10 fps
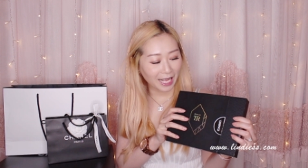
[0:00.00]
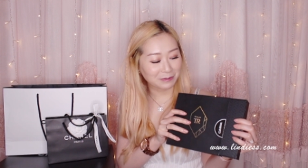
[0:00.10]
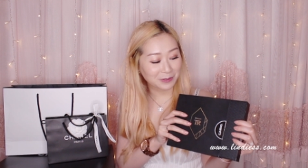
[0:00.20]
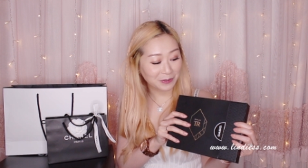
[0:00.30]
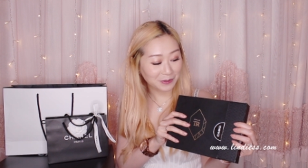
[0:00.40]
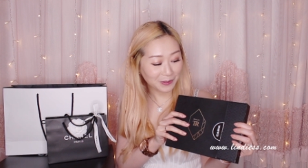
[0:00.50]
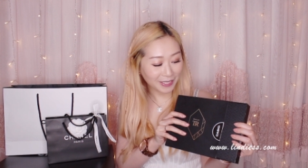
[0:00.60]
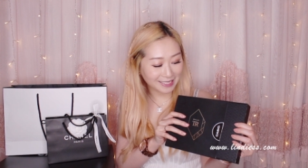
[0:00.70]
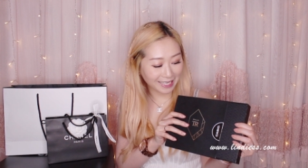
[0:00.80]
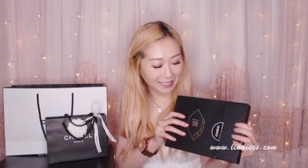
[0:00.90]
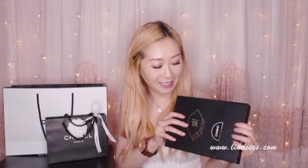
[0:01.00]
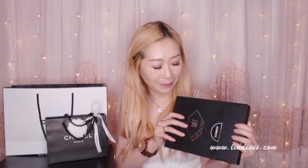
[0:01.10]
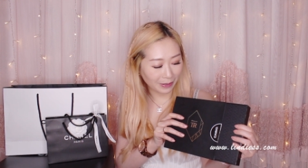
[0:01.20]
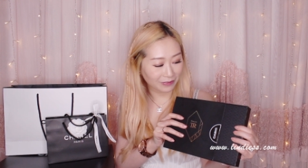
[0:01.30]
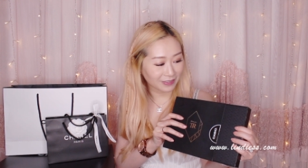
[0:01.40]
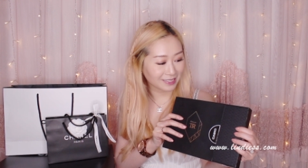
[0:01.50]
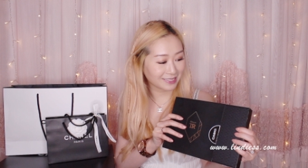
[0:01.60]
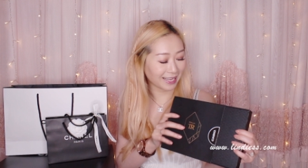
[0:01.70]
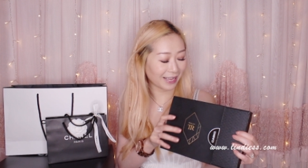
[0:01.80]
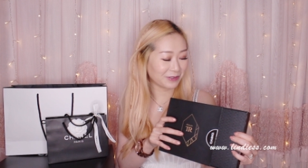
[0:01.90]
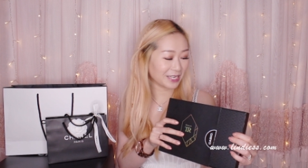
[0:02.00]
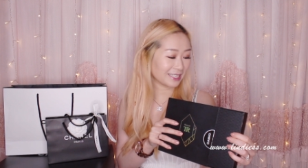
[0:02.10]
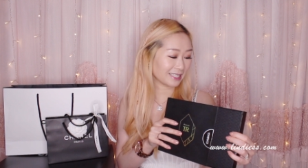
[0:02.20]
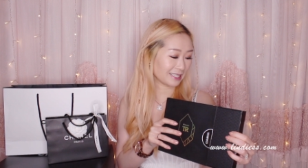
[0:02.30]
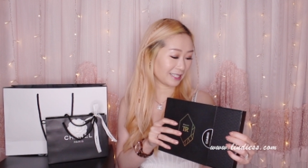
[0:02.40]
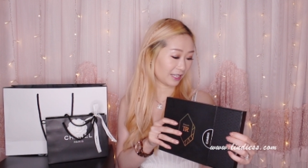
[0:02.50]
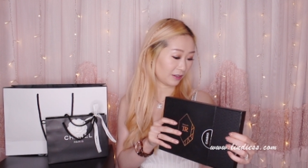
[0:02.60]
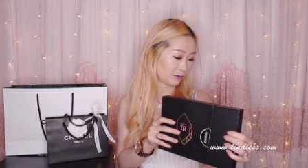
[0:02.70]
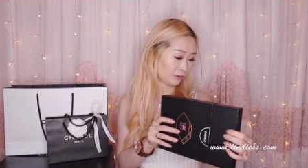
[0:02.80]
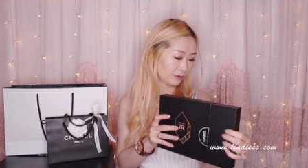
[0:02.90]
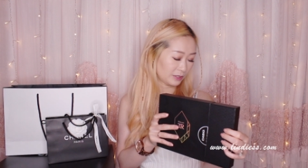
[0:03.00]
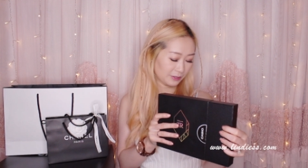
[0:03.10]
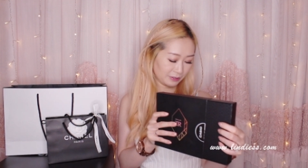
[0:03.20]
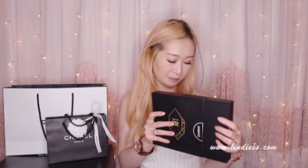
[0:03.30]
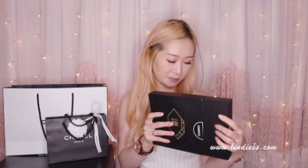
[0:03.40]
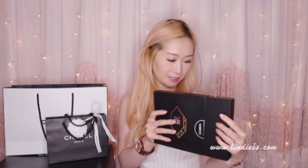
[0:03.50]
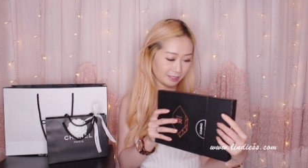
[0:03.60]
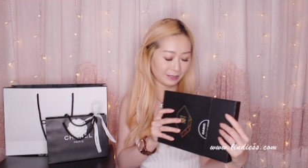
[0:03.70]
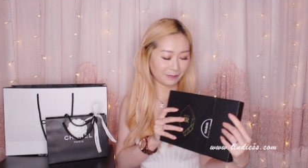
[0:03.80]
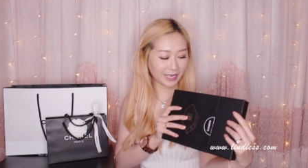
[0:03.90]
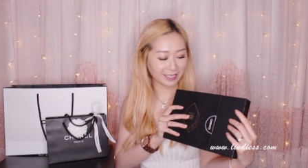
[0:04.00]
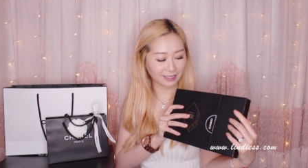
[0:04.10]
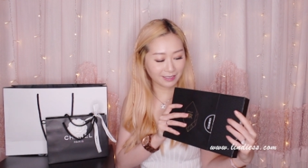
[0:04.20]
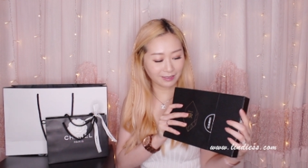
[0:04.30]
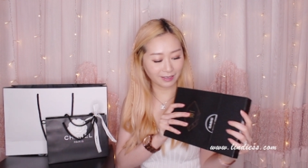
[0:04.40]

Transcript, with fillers: I'm so excited about this. I mean, oh, there's something in the back.